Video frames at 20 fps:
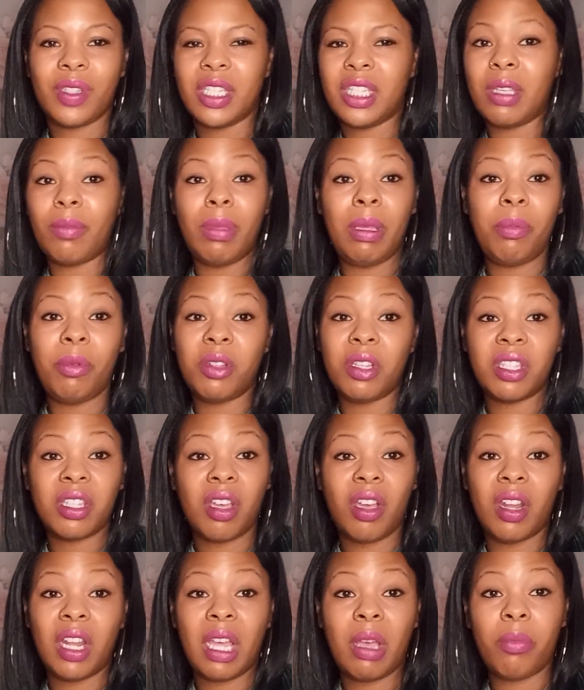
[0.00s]
Some people just
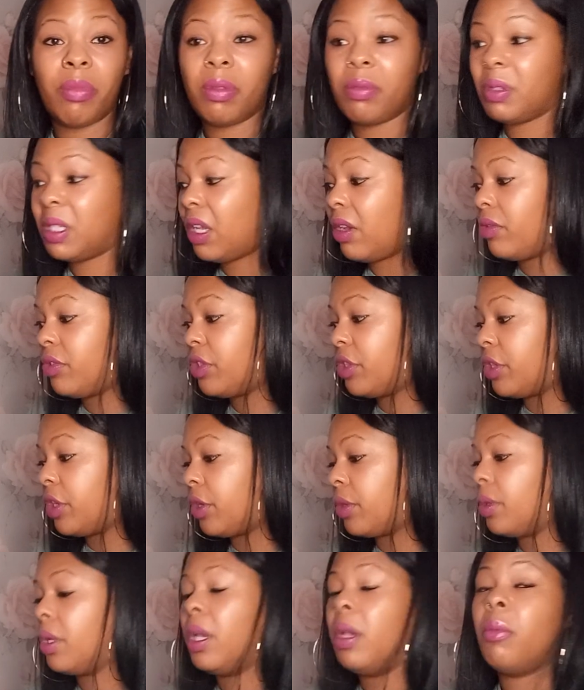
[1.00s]
can't help themselves, you
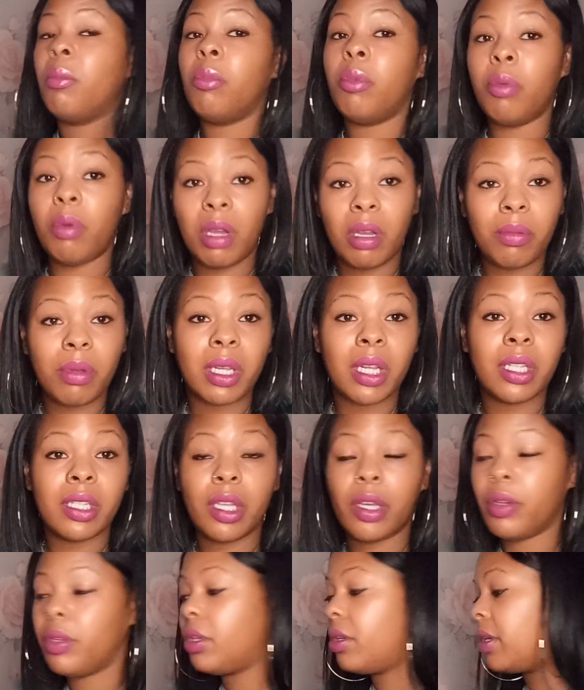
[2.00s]
know. But what I'm going to
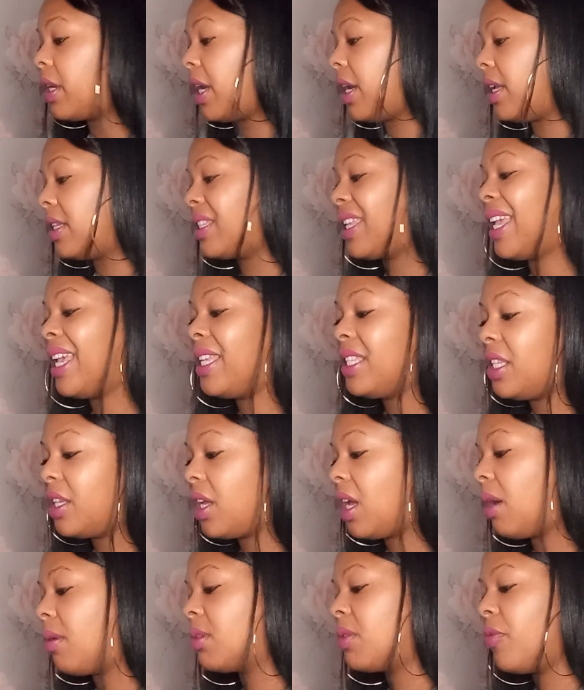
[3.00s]
tell you guys, Ace
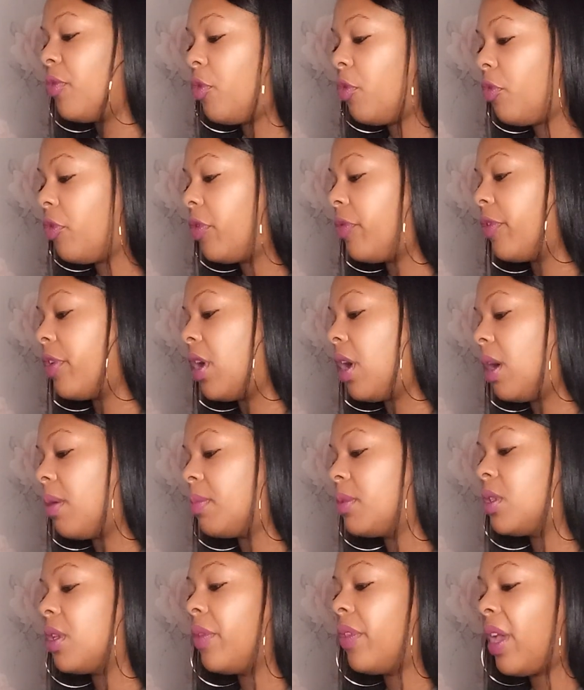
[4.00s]
of Cups, Four of
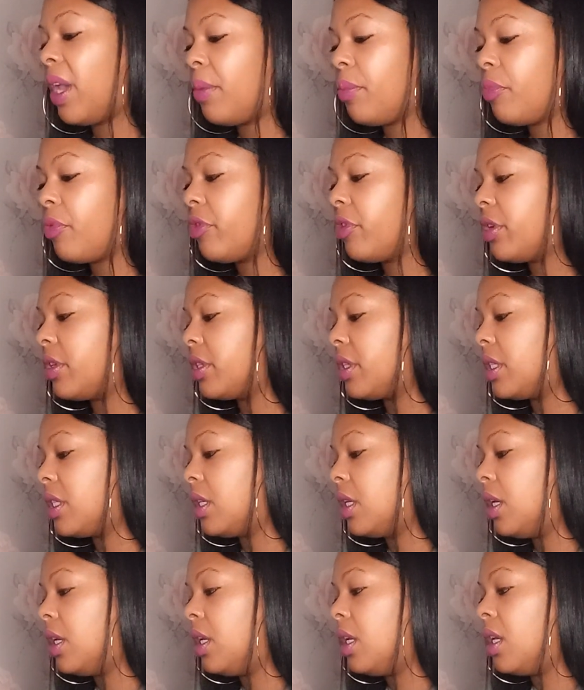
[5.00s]
Cups, the Empress.
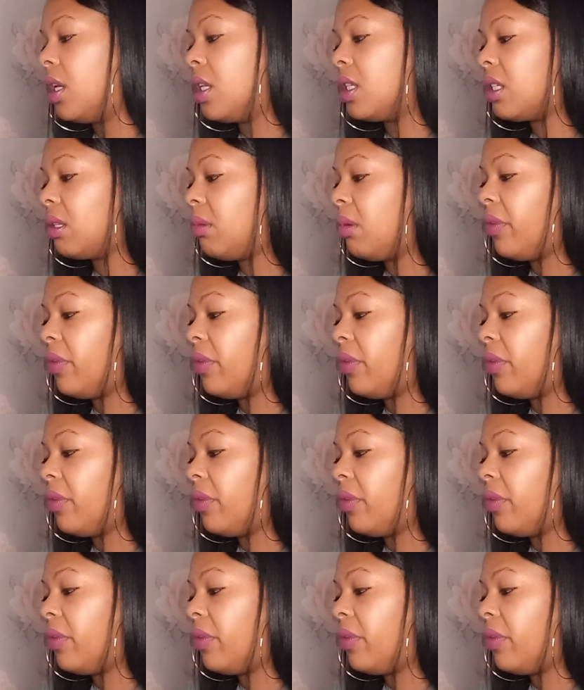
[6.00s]
Some